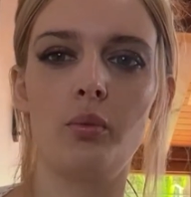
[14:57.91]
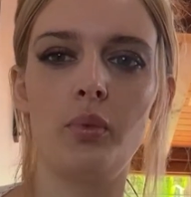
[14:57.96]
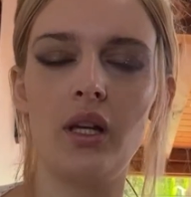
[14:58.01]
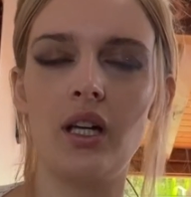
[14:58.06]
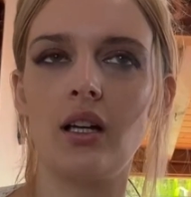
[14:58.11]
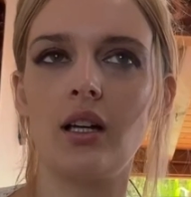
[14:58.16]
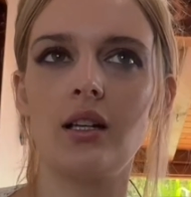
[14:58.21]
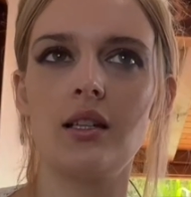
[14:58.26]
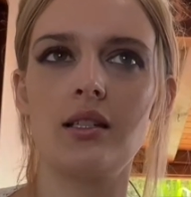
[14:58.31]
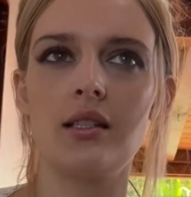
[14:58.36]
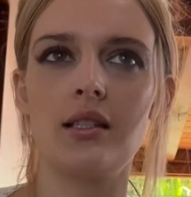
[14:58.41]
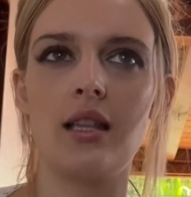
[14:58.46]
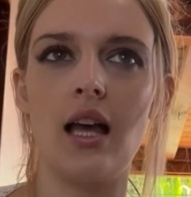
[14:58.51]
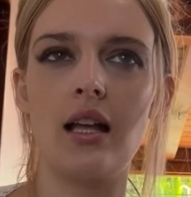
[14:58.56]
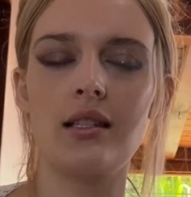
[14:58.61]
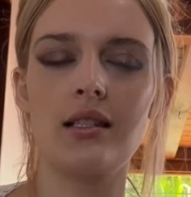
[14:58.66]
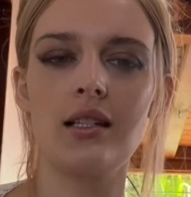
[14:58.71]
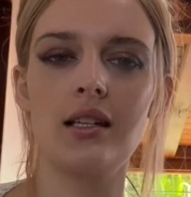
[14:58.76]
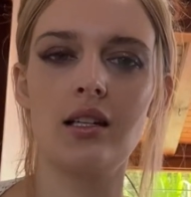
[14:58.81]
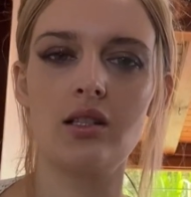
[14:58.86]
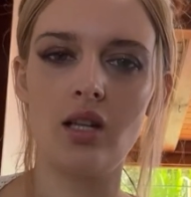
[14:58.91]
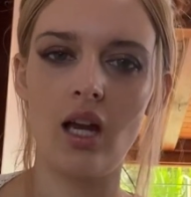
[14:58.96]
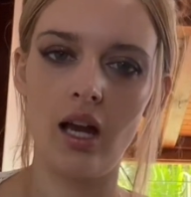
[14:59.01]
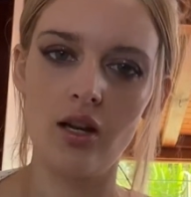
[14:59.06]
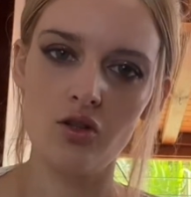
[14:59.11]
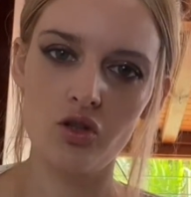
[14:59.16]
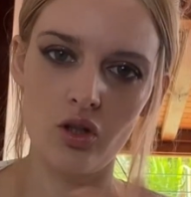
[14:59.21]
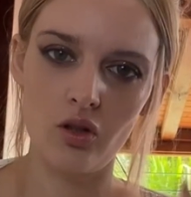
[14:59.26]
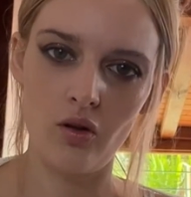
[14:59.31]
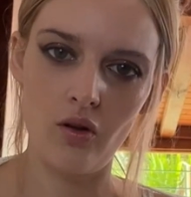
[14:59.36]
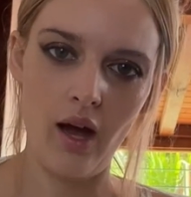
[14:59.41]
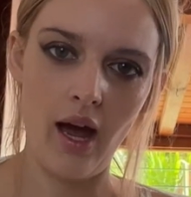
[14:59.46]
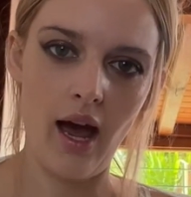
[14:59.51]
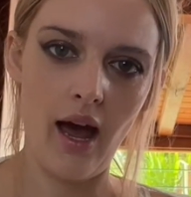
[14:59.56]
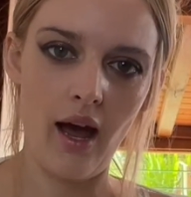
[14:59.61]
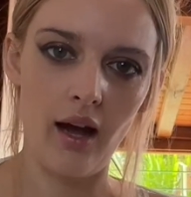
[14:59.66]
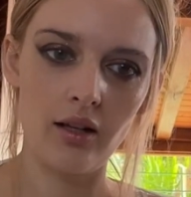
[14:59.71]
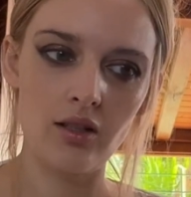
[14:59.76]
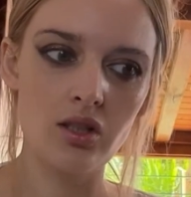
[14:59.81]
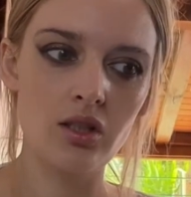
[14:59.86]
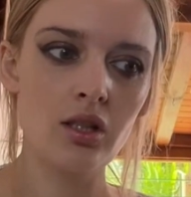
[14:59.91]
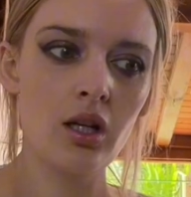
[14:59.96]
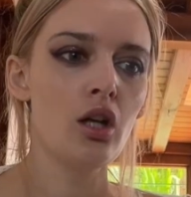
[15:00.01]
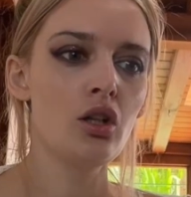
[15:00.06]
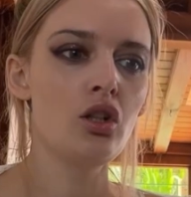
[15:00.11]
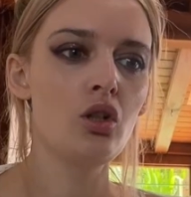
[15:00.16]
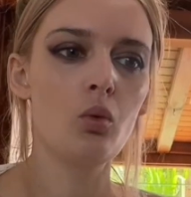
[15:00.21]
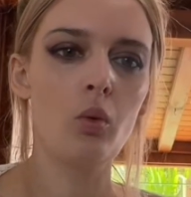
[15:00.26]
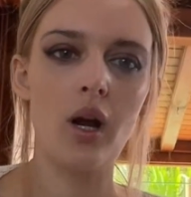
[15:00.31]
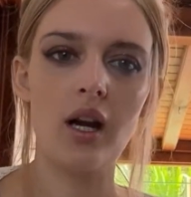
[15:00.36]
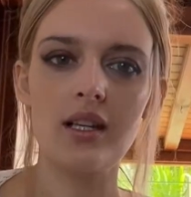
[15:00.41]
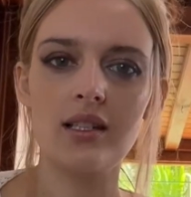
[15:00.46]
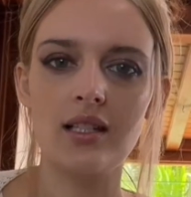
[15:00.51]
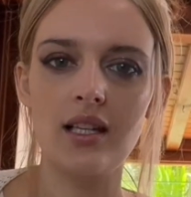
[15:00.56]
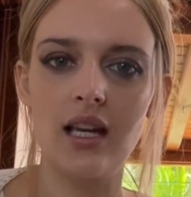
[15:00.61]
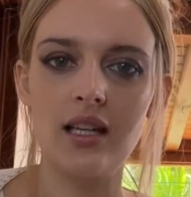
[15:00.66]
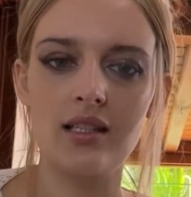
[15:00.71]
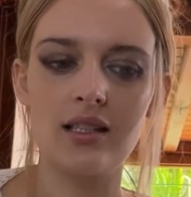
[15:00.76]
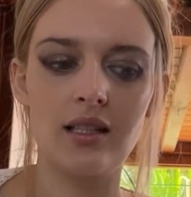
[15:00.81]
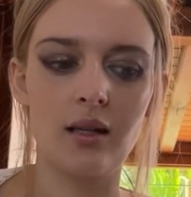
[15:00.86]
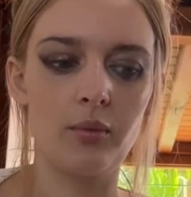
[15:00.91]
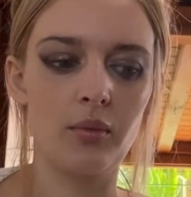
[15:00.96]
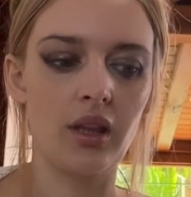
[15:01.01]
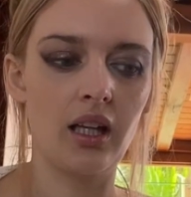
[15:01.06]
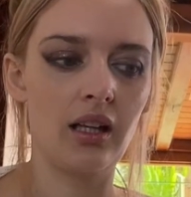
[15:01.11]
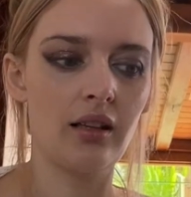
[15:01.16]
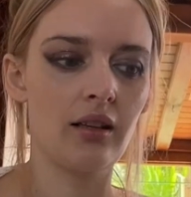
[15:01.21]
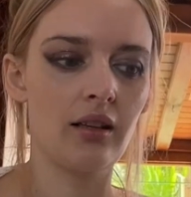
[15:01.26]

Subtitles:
because that's an intentional act. You want to say something